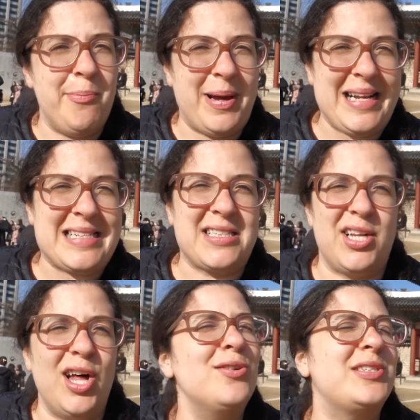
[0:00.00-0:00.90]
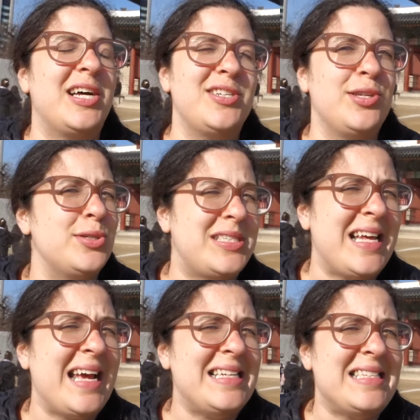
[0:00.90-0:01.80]
but it's closed on
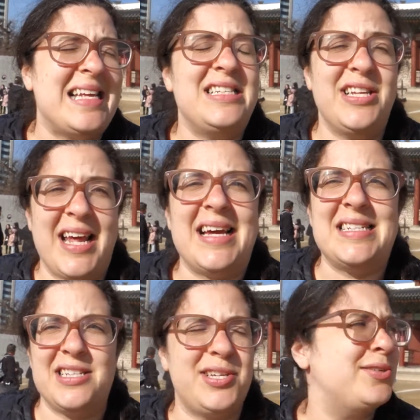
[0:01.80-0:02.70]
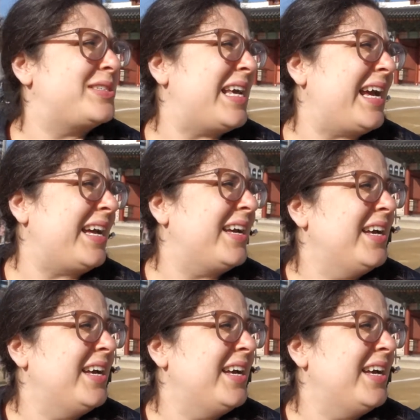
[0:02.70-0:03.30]
Tuesdays, and today is a Tuesday.